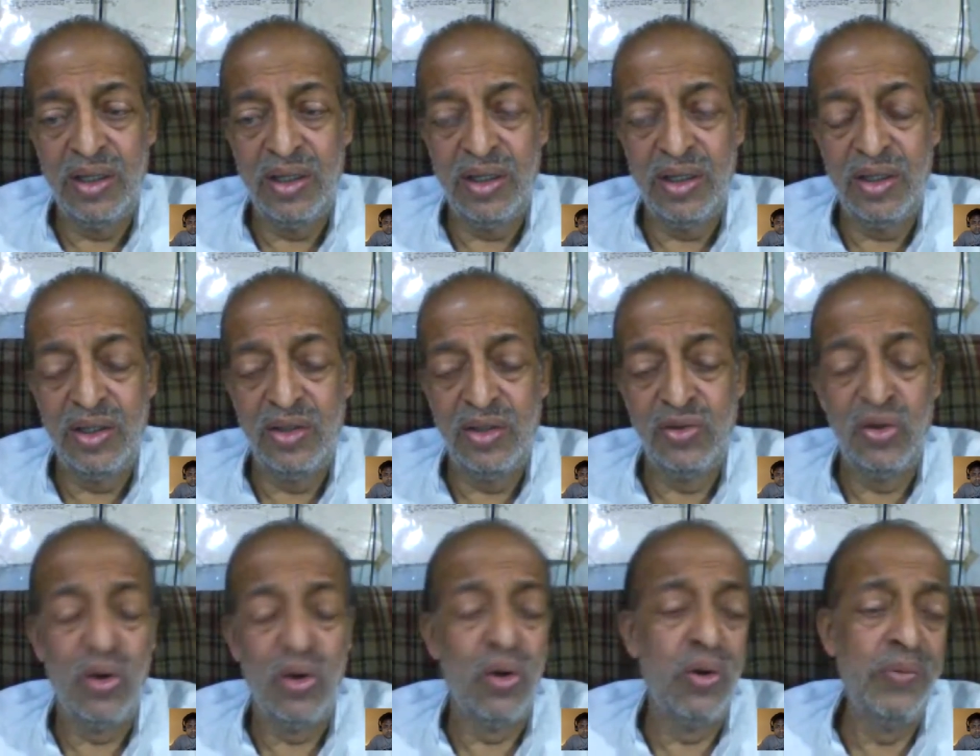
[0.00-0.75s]

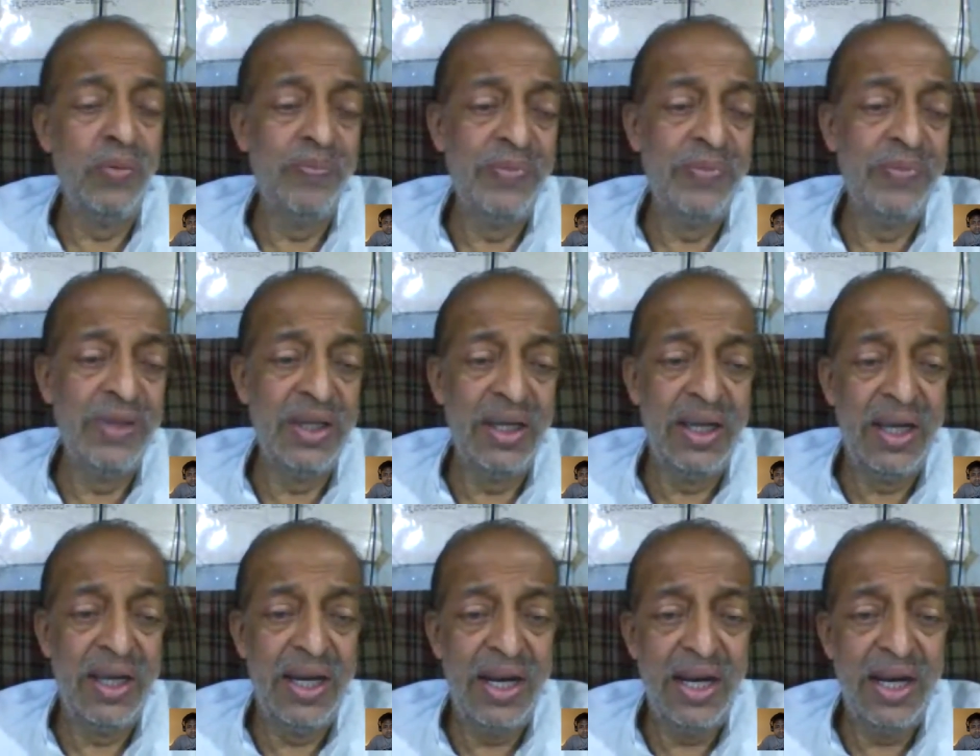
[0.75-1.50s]
So,
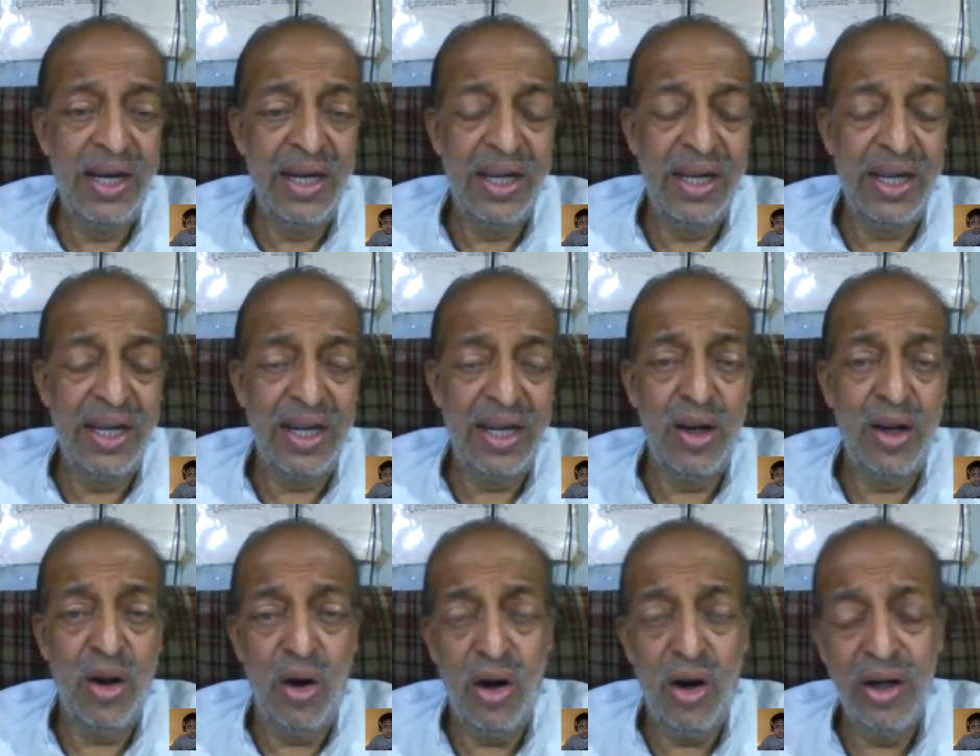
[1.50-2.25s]

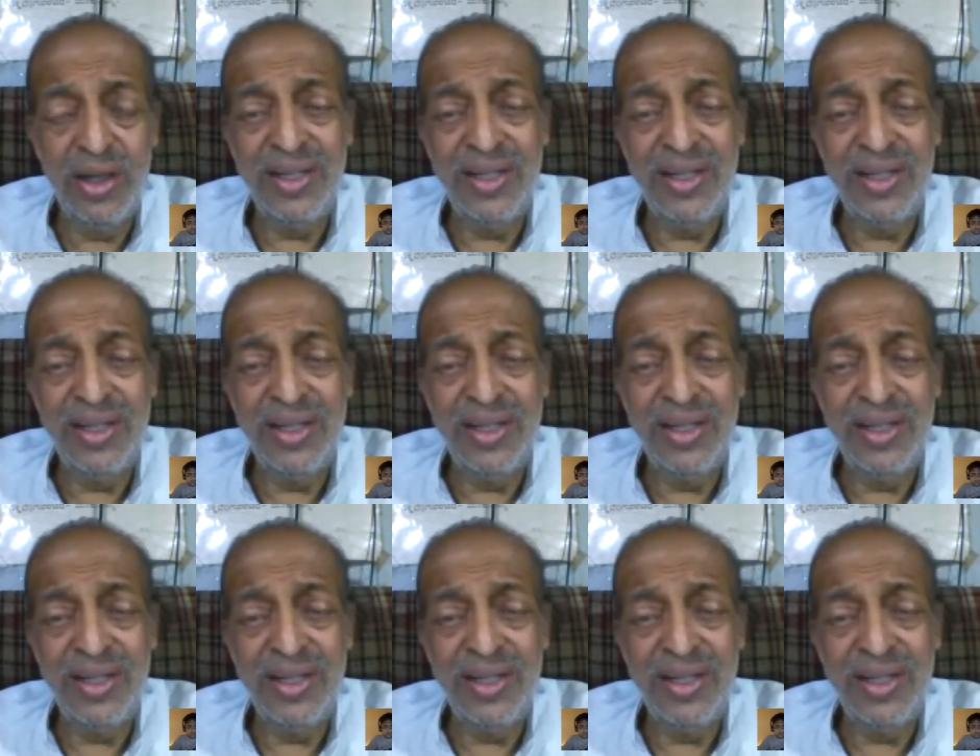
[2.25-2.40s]
God